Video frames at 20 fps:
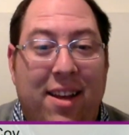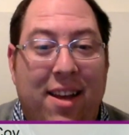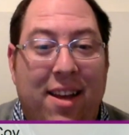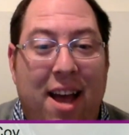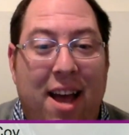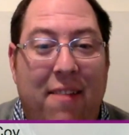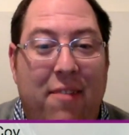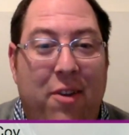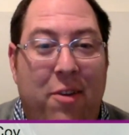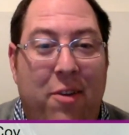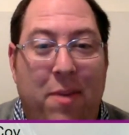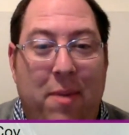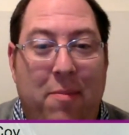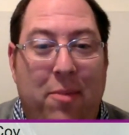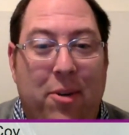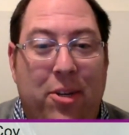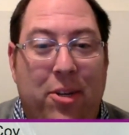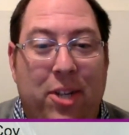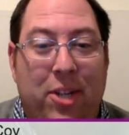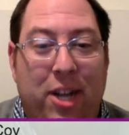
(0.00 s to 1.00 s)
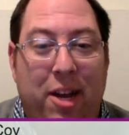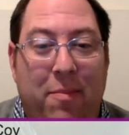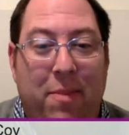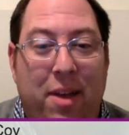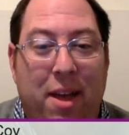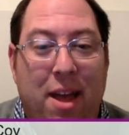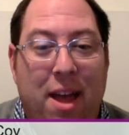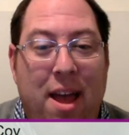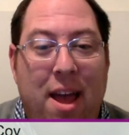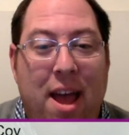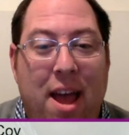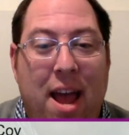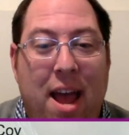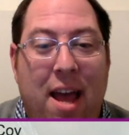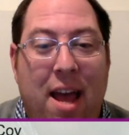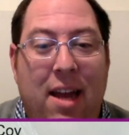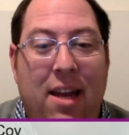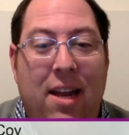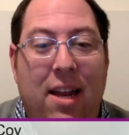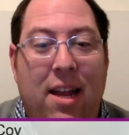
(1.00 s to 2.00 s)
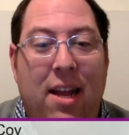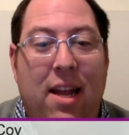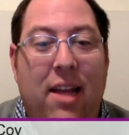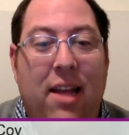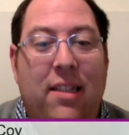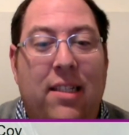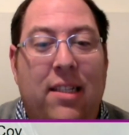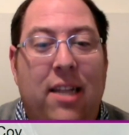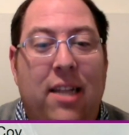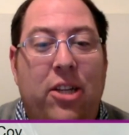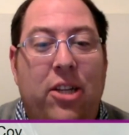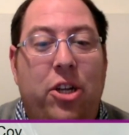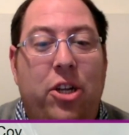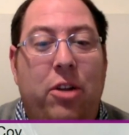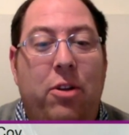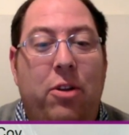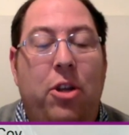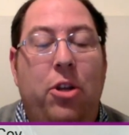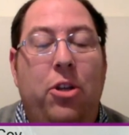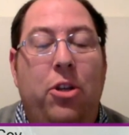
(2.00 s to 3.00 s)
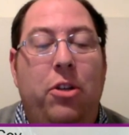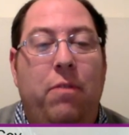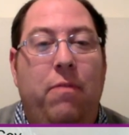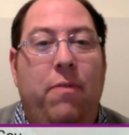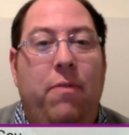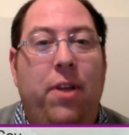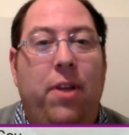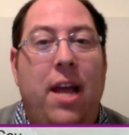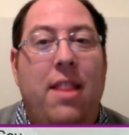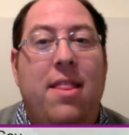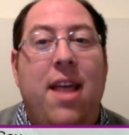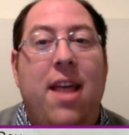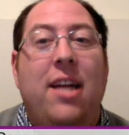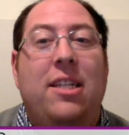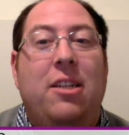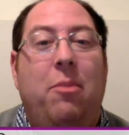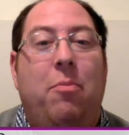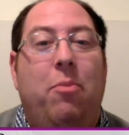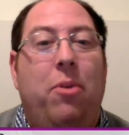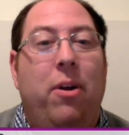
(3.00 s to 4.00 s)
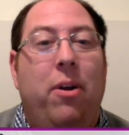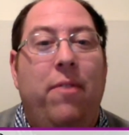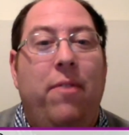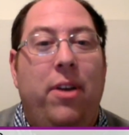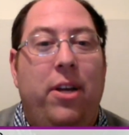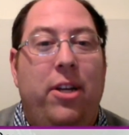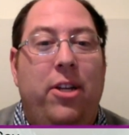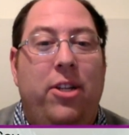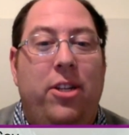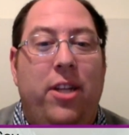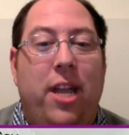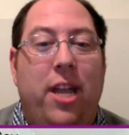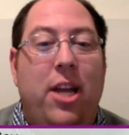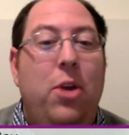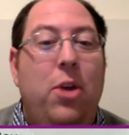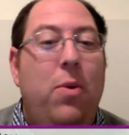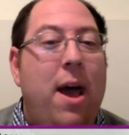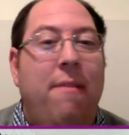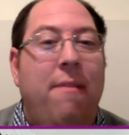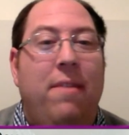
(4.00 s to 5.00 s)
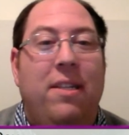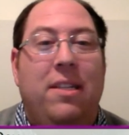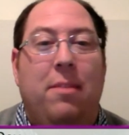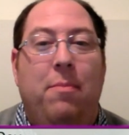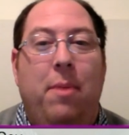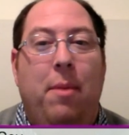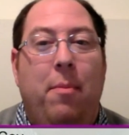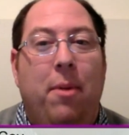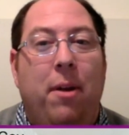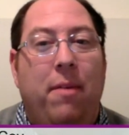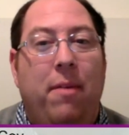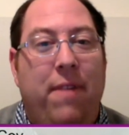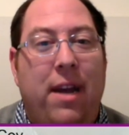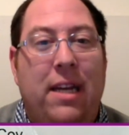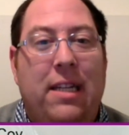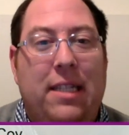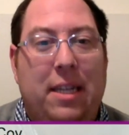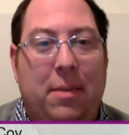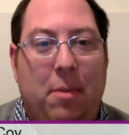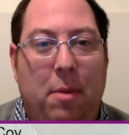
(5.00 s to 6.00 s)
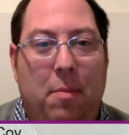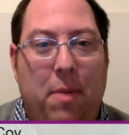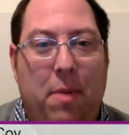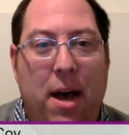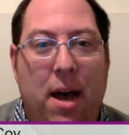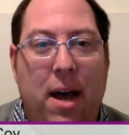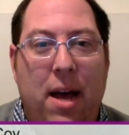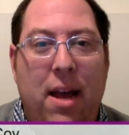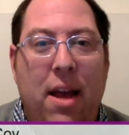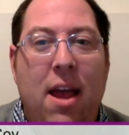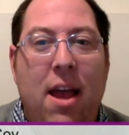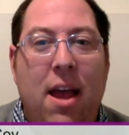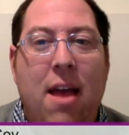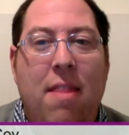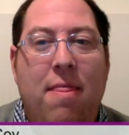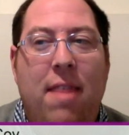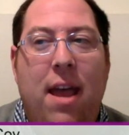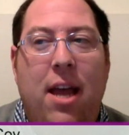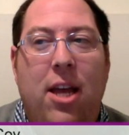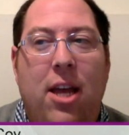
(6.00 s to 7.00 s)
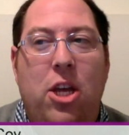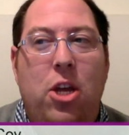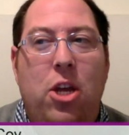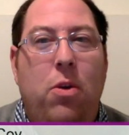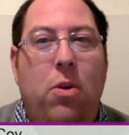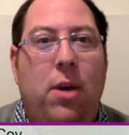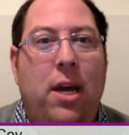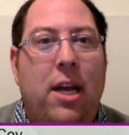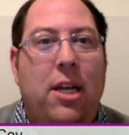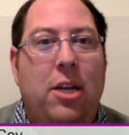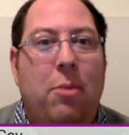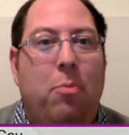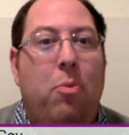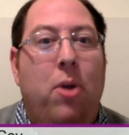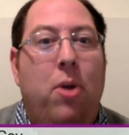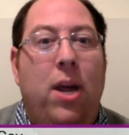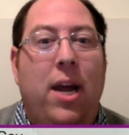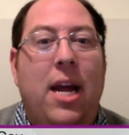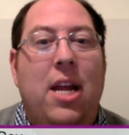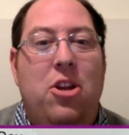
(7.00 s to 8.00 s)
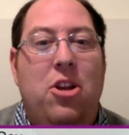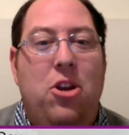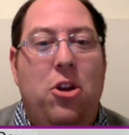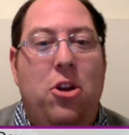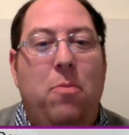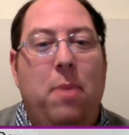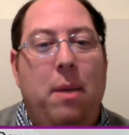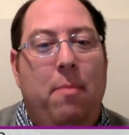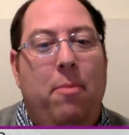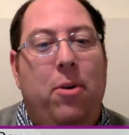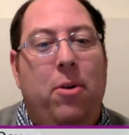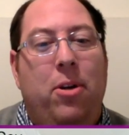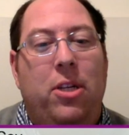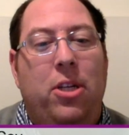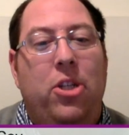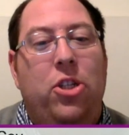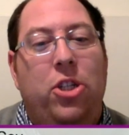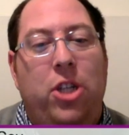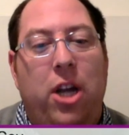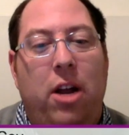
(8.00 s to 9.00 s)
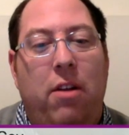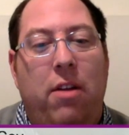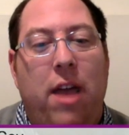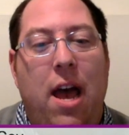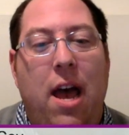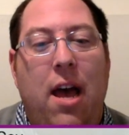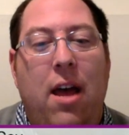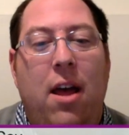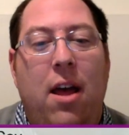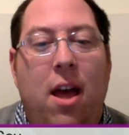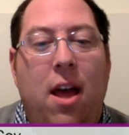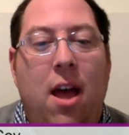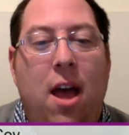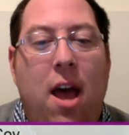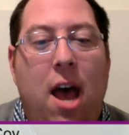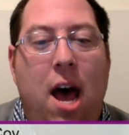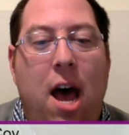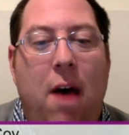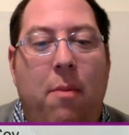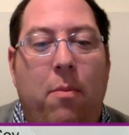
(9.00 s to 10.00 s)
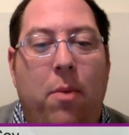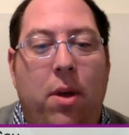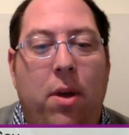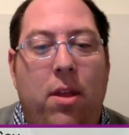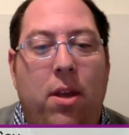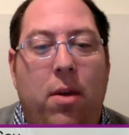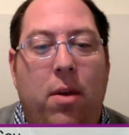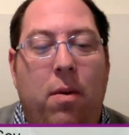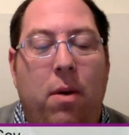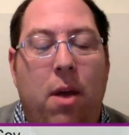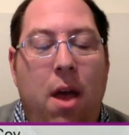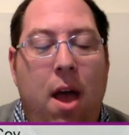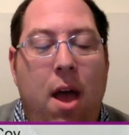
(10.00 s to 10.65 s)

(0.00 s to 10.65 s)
of your membership. And you should feel like that's a privilege that you have as a member of Phi Sigma Pi, that you get to bring in new members and share that with you.